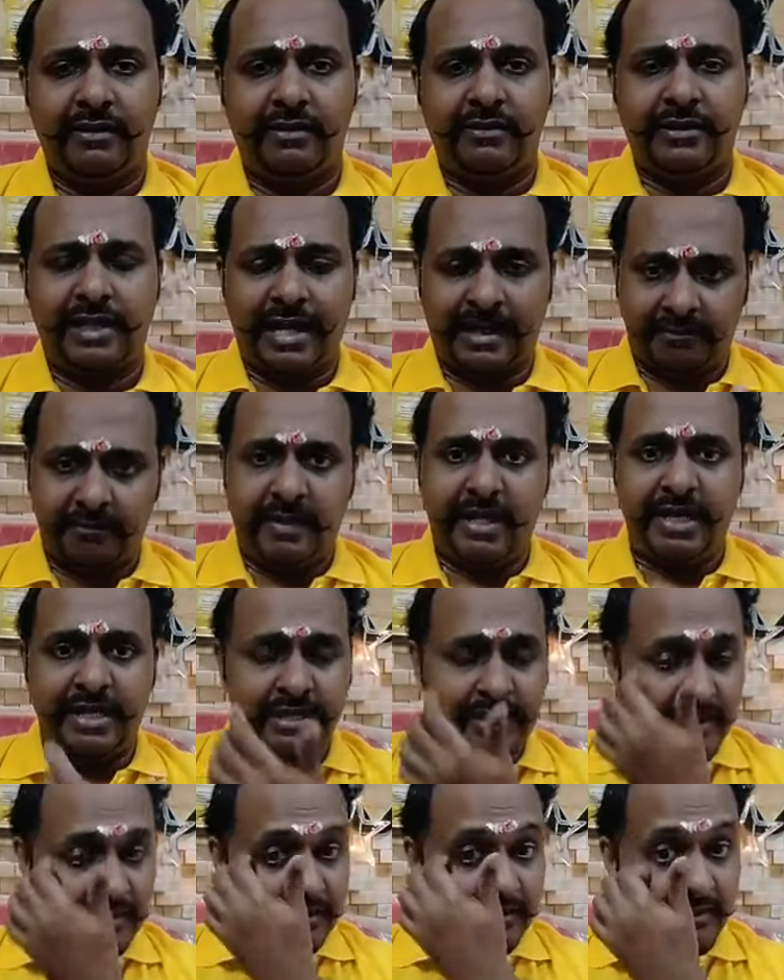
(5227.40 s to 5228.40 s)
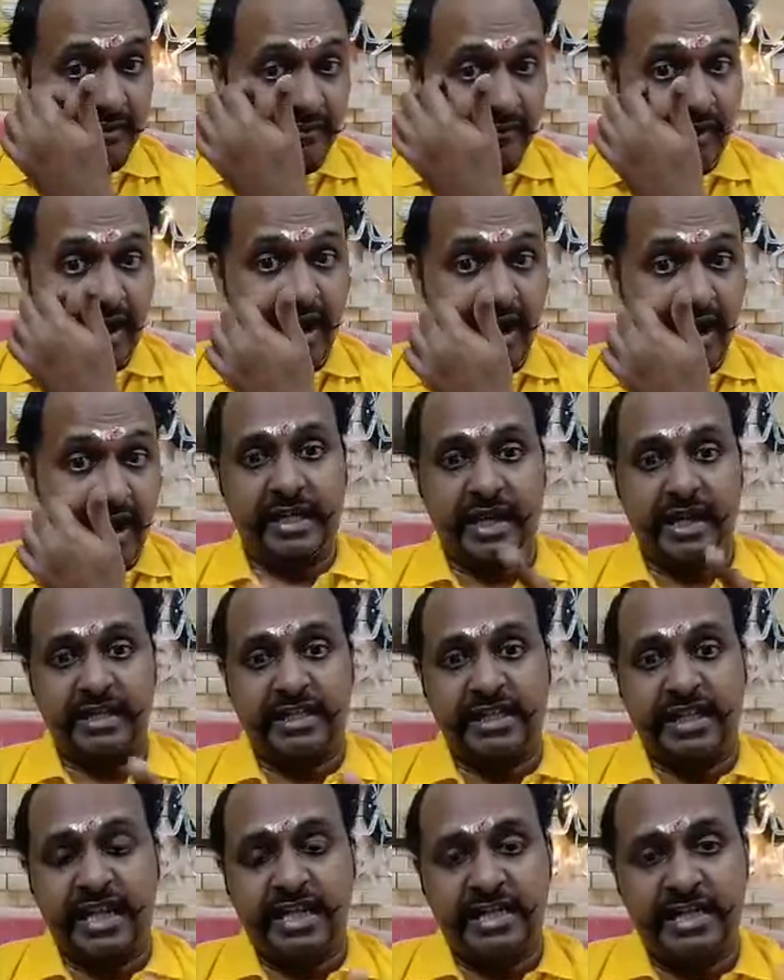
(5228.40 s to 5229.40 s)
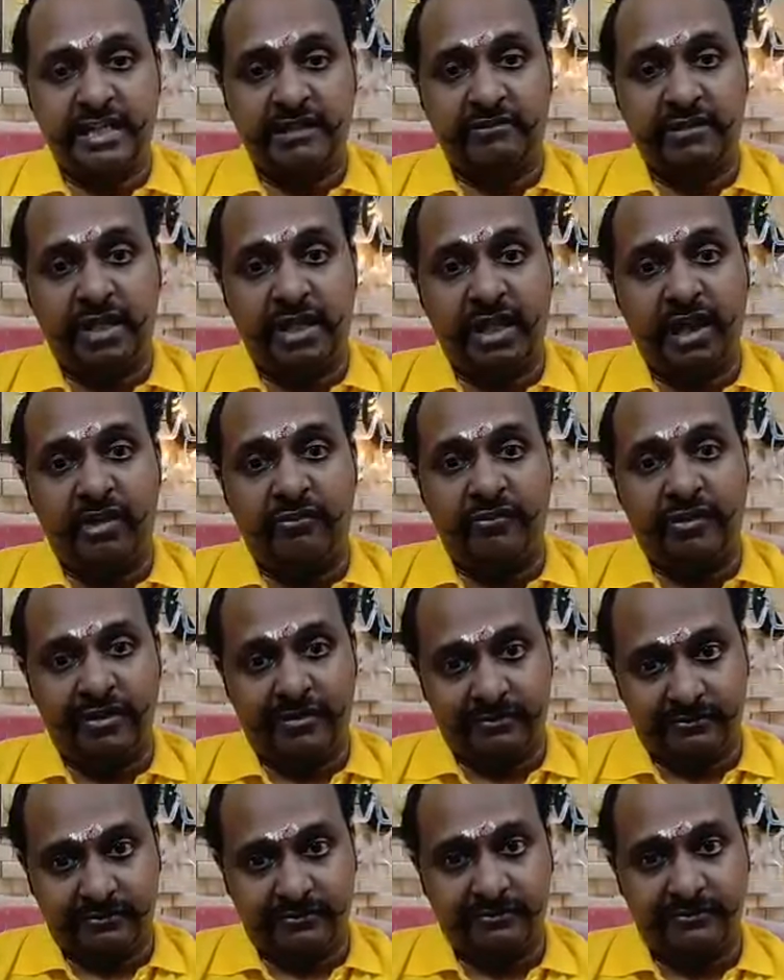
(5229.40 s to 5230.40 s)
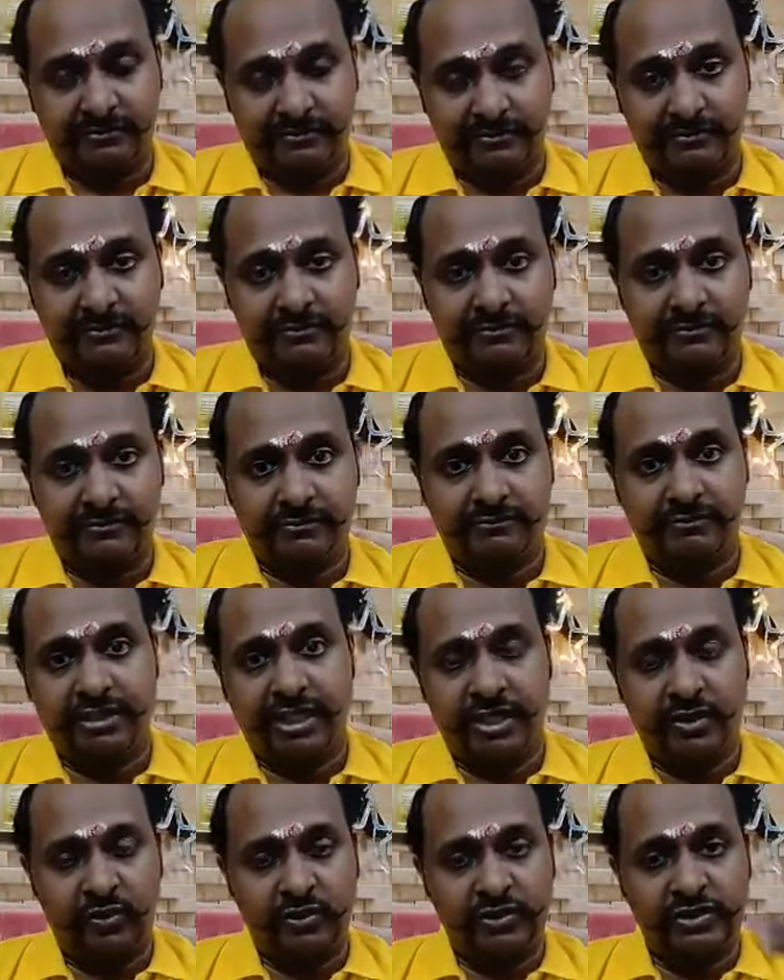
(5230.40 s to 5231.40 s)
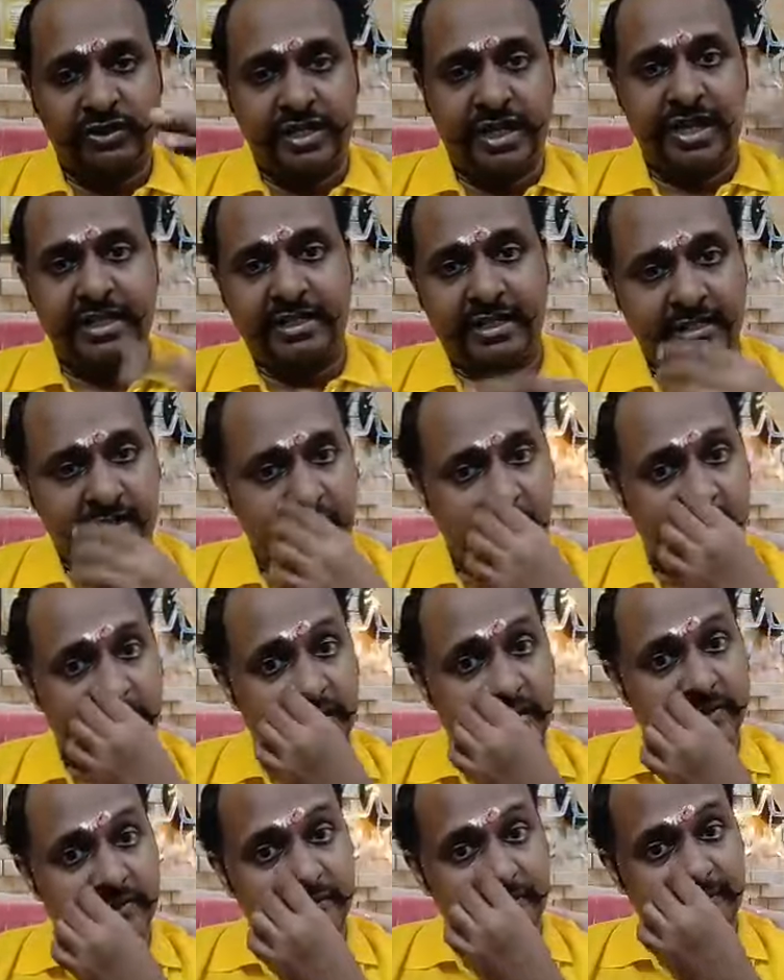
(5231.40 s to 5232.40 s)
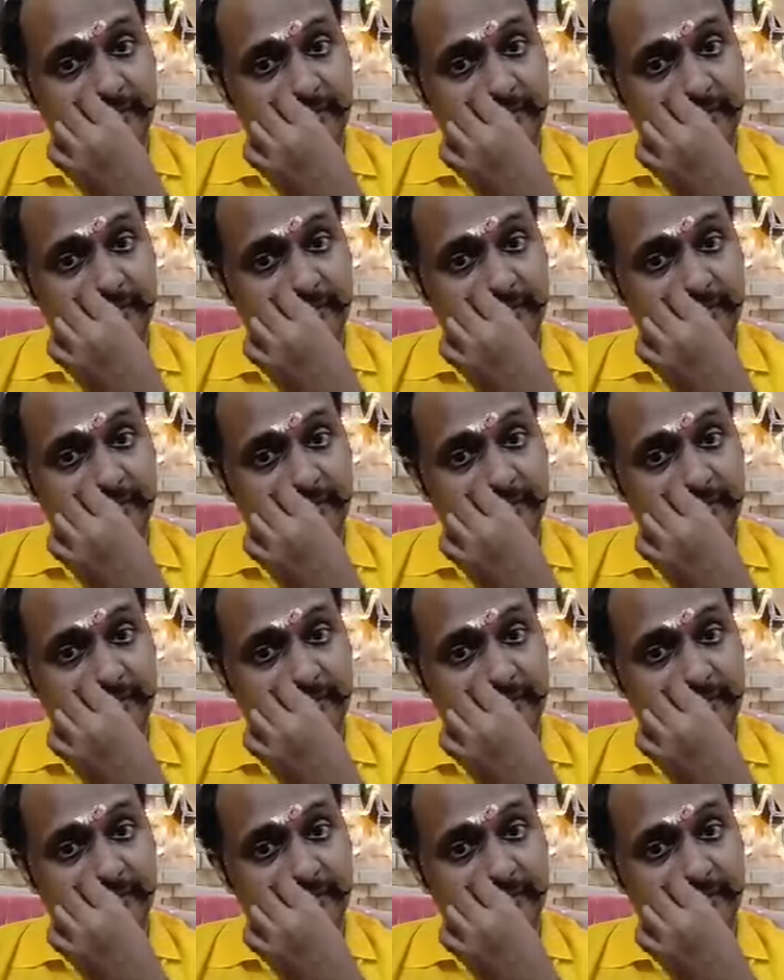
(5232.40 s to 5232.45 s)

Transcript: That means faculty are changing very often. They don't stay in that college